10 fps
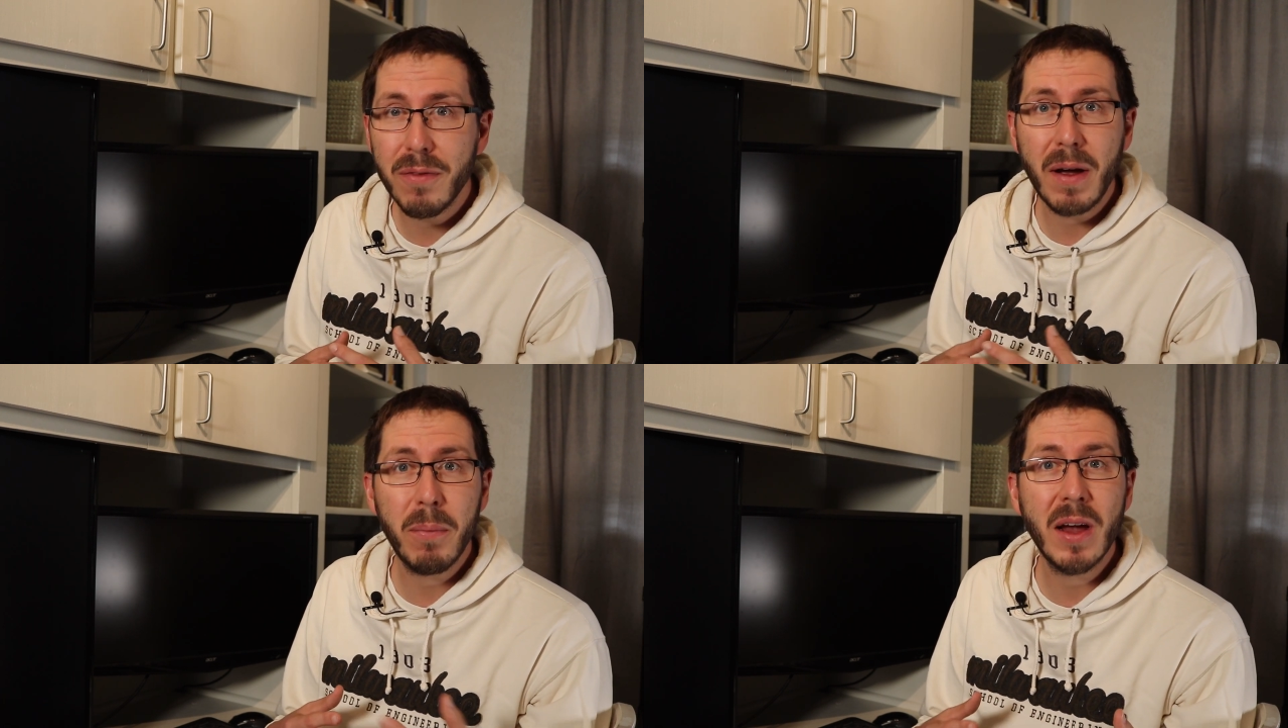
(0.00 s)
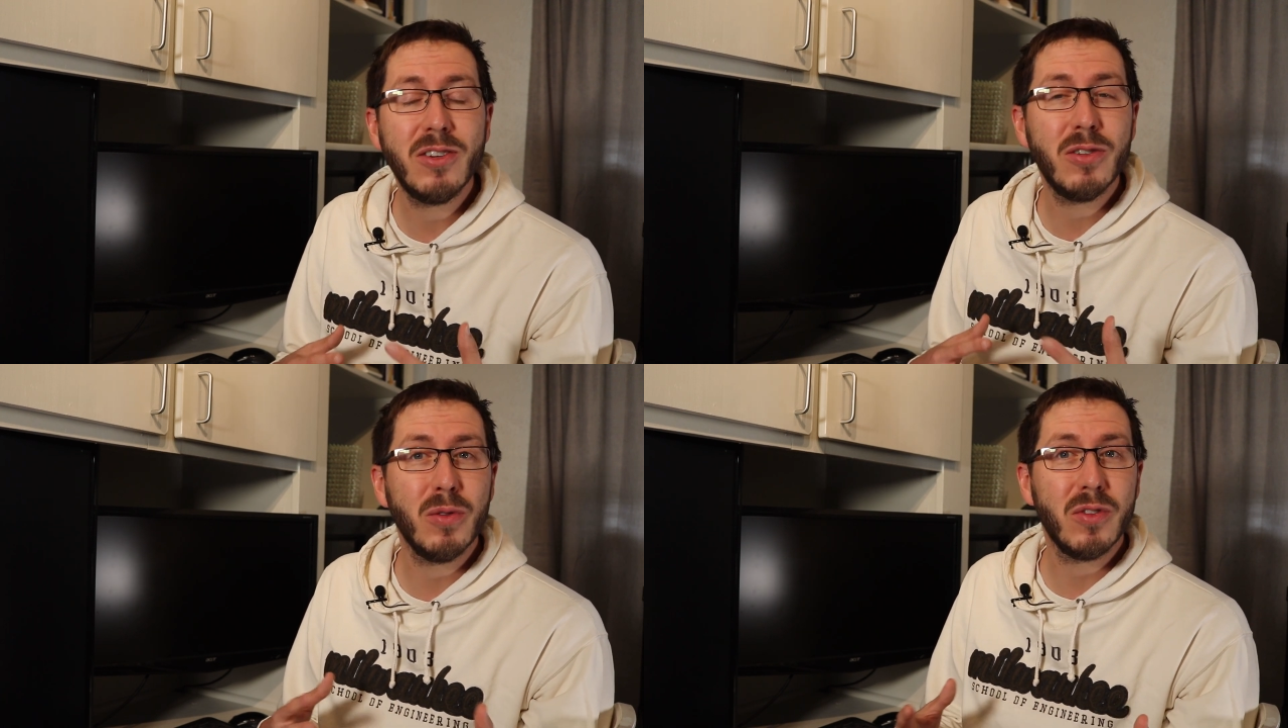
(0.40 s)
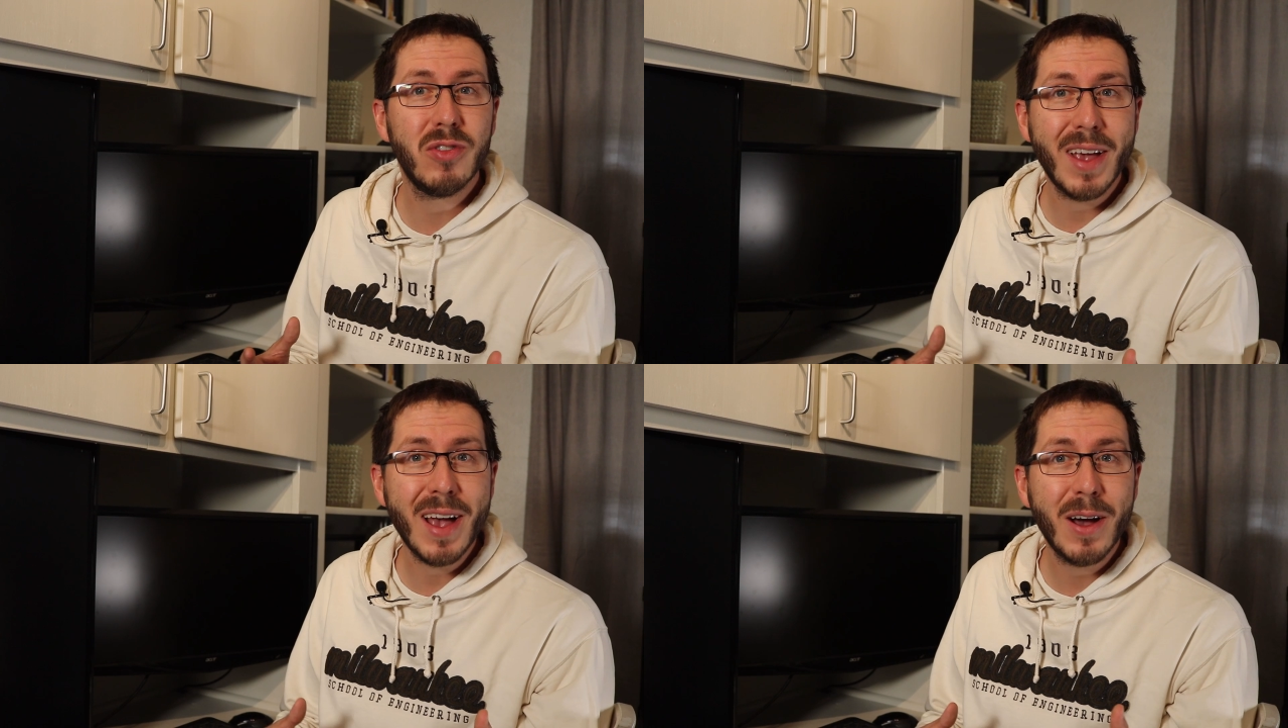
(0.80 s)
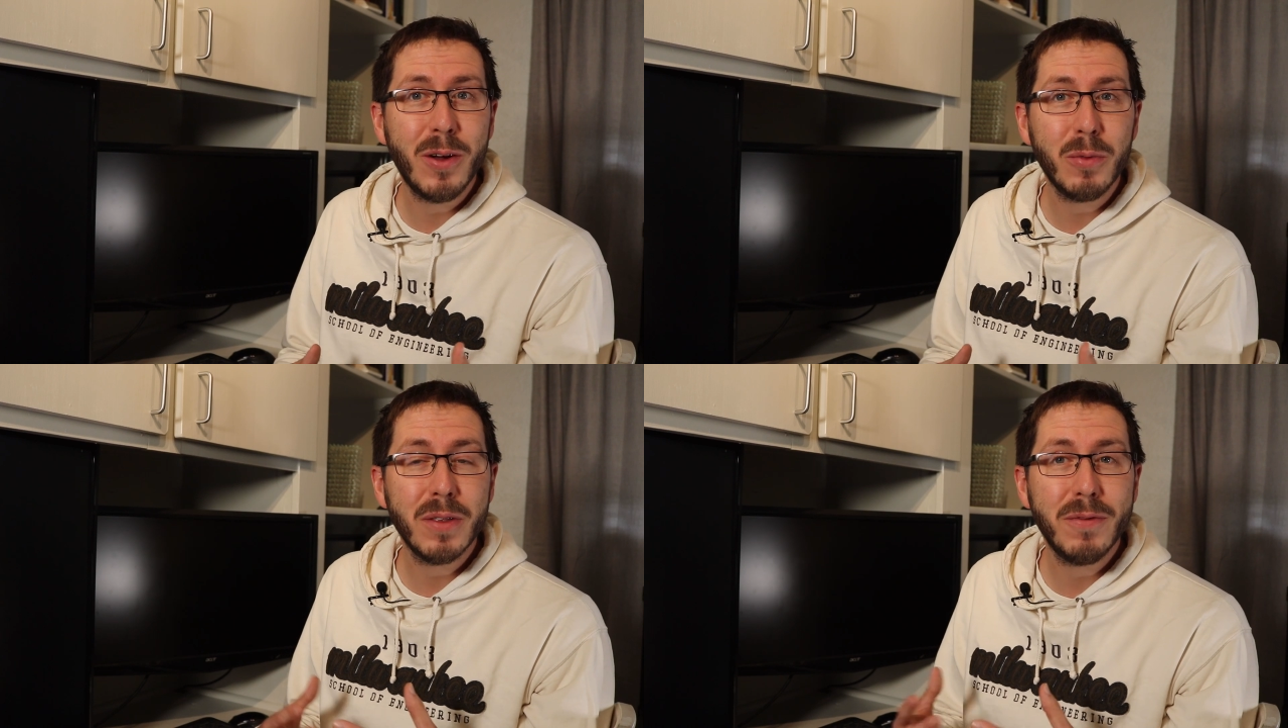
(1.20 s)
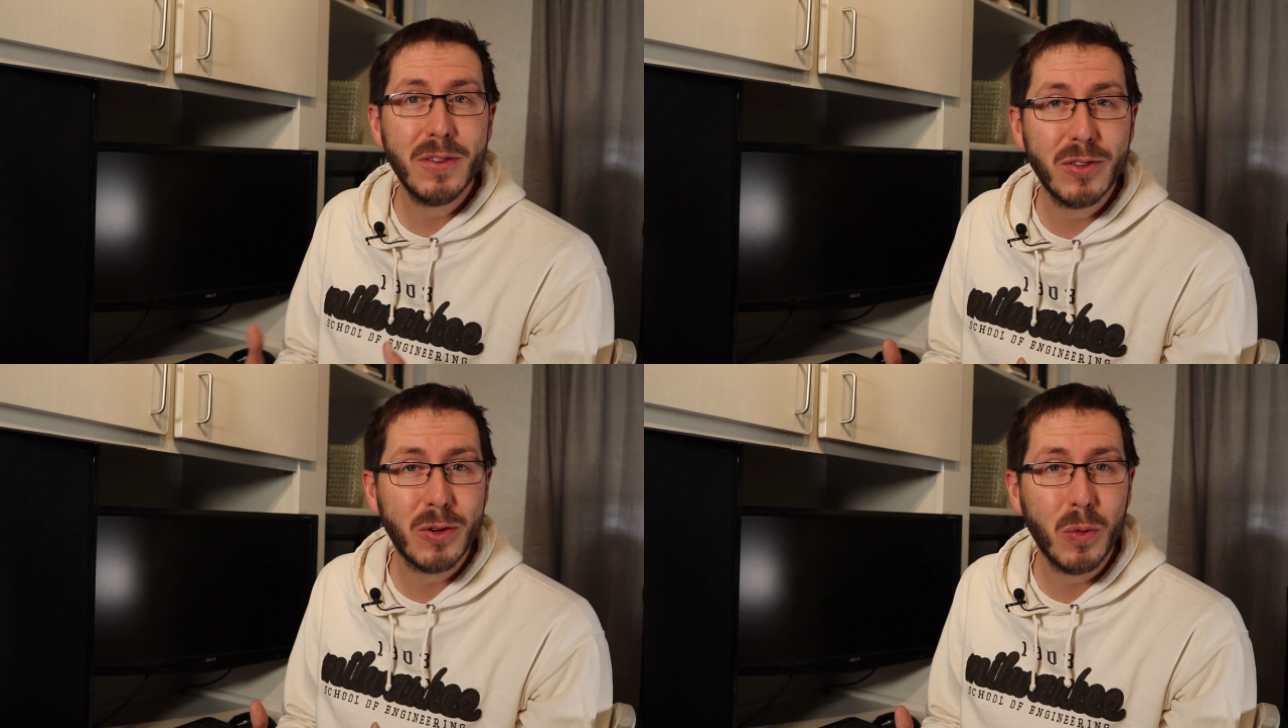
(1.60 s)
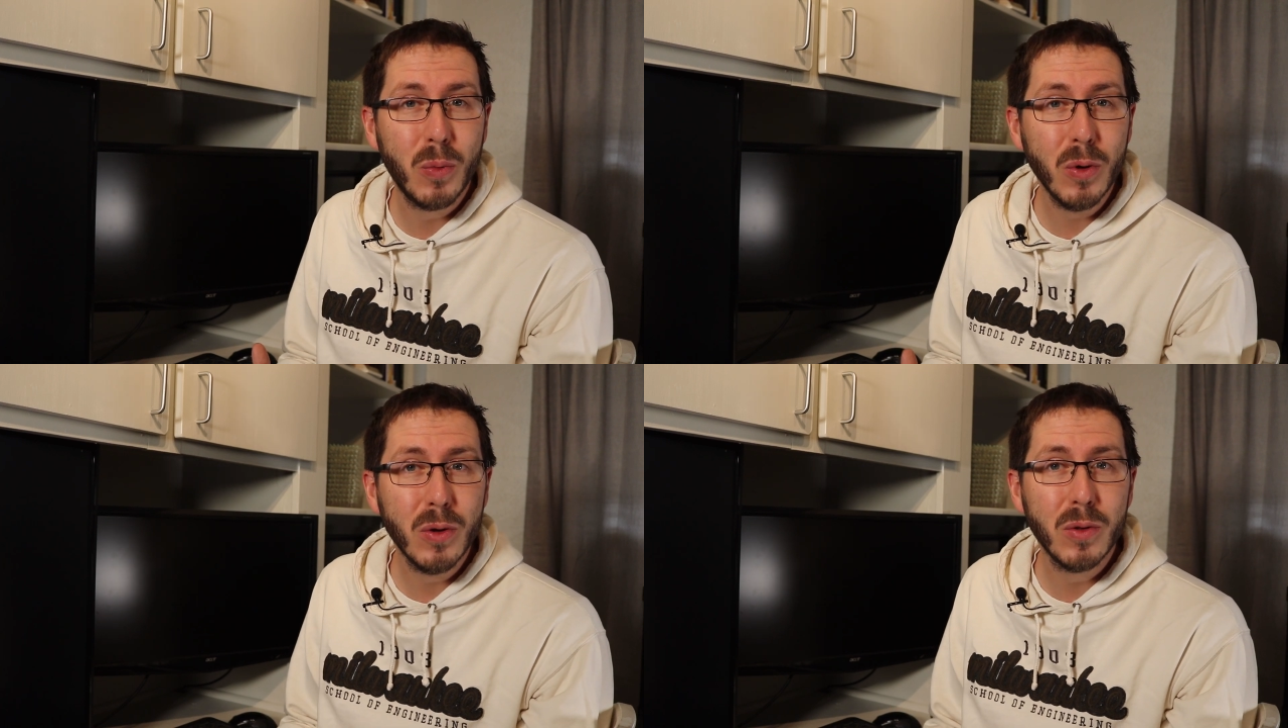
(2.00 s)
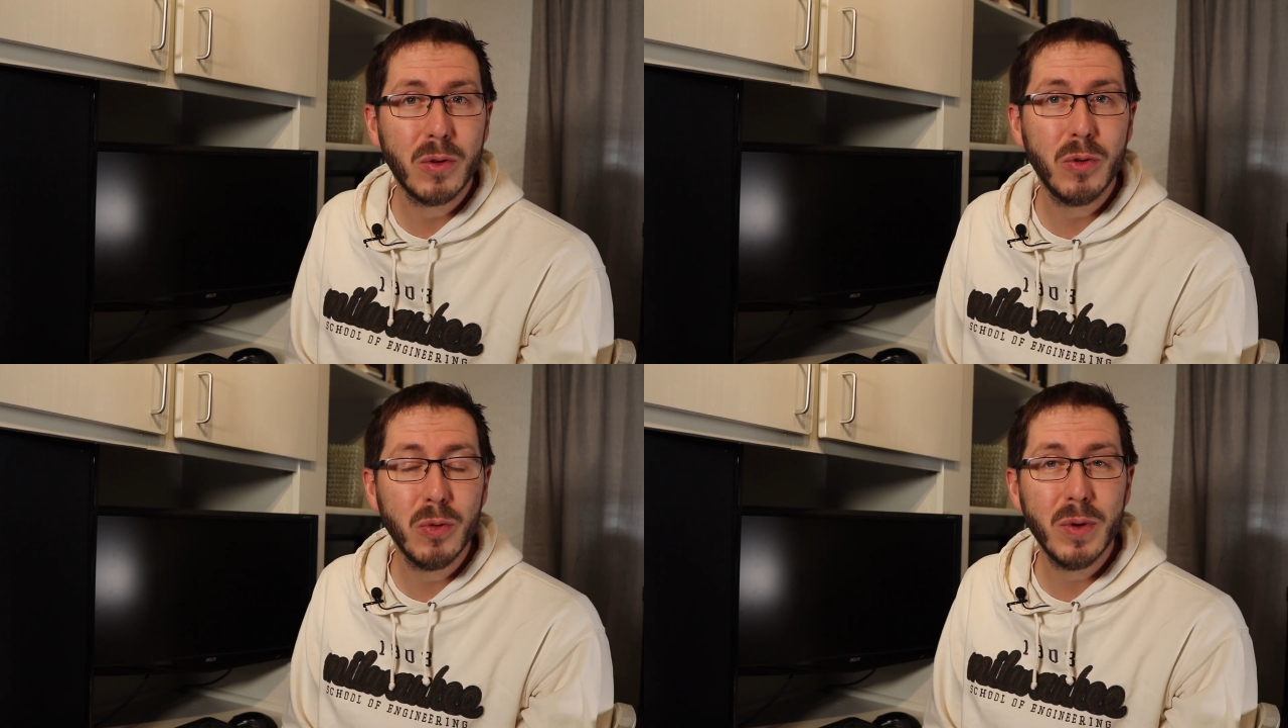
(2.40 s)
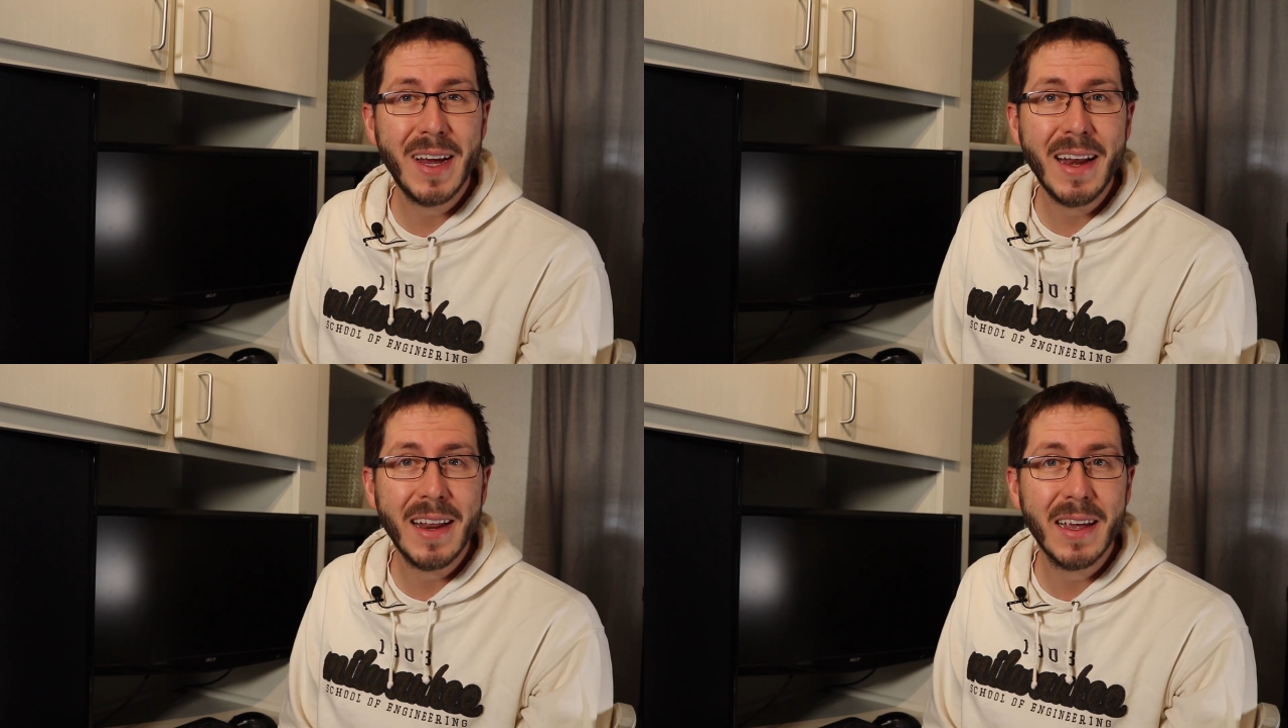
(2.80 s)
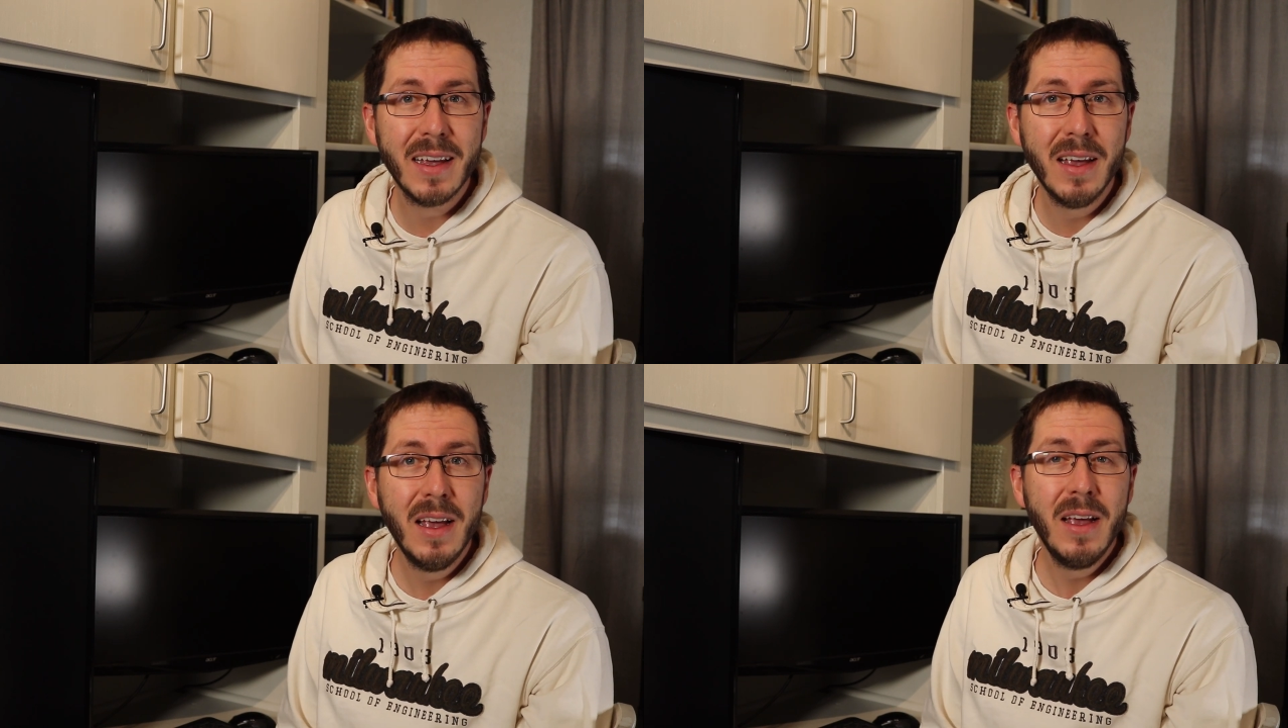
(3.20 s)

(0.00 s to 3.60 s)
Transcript: vibration or sound with the physical world, creating